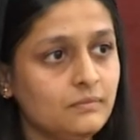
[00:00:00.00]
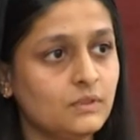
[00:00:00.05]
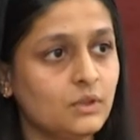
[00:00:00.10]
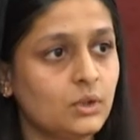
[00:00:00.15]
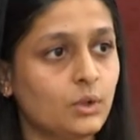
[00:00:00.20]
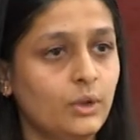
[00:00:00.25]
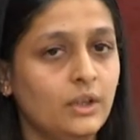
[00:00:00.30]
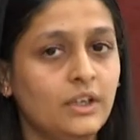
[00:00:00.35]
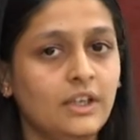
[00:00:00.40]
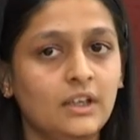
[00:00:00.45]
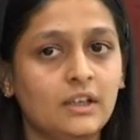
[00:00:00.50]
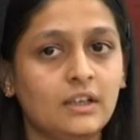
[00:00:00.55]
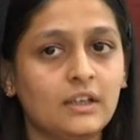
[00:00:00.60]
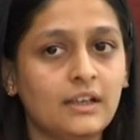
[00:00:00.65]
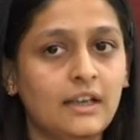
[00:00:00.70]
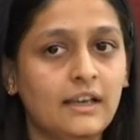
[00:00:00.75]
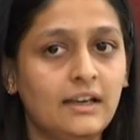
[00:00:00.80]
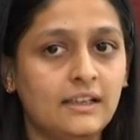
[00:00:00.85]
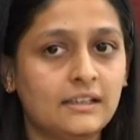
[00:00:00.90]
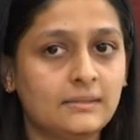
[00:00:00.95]
so here
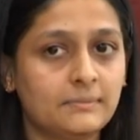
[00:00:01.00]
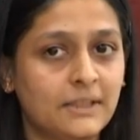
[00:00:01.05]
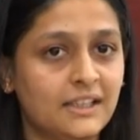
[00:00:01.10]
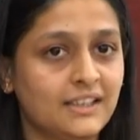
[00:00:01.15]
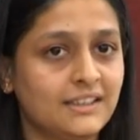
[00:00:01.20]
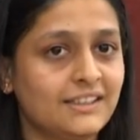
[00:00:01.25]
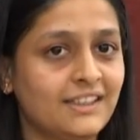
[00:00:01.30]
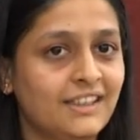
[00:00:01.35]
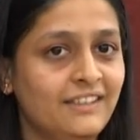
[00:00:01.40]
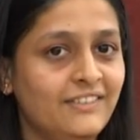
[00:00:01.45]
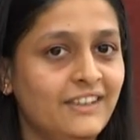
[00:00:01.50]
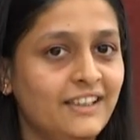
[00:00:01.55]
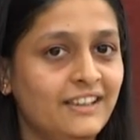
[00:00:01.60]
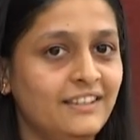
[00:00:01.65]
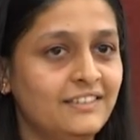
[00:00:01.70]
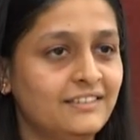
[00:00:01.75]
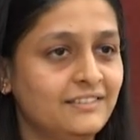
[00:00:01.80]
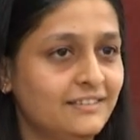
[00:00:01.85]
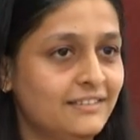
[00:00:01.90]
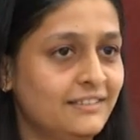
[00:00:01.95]
ls minus l will
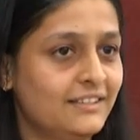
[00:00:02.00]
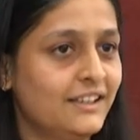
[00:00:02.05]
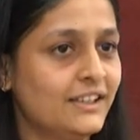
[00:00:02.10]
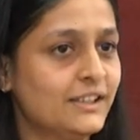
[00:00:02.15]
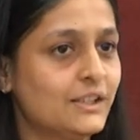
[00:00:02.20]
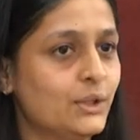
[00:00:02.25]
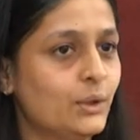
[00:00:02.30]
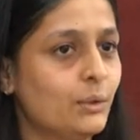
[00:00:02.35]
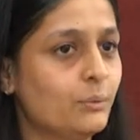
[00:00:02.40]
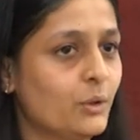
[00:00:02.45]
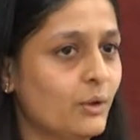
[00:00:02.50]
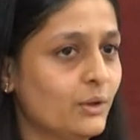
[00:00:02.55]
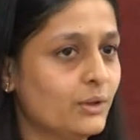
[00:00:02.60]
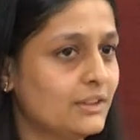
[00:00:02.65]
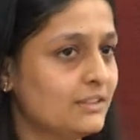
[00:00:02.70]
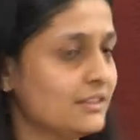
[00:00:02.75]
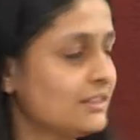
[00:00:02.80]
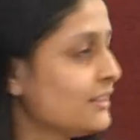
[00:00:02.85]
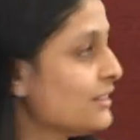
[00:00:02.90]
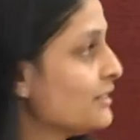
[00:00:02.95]
list you more
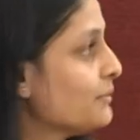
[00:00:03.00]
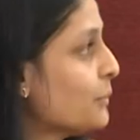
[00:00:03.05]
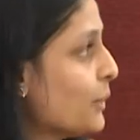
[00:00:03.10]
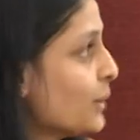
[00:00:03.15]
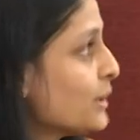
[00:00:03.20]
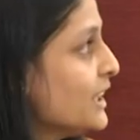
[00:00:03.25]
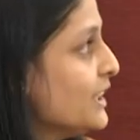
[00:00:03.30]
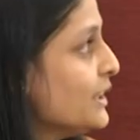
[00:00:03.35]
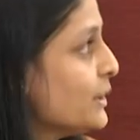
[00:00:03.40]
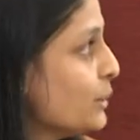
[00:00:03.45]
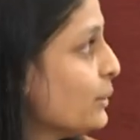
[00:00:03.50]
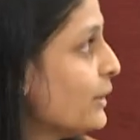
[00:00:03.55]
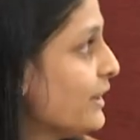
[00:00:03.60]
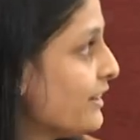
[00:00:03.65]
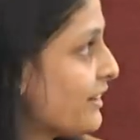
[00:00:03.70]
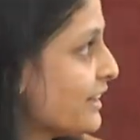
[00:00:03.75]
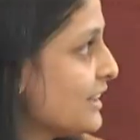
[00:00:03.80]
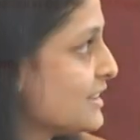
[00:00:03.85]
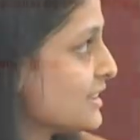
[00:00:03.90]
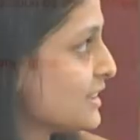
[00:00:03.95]
more than two
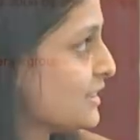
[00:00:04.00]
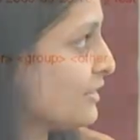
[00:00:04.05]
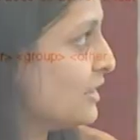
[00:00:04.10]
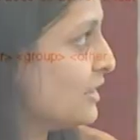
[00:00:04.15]
entries it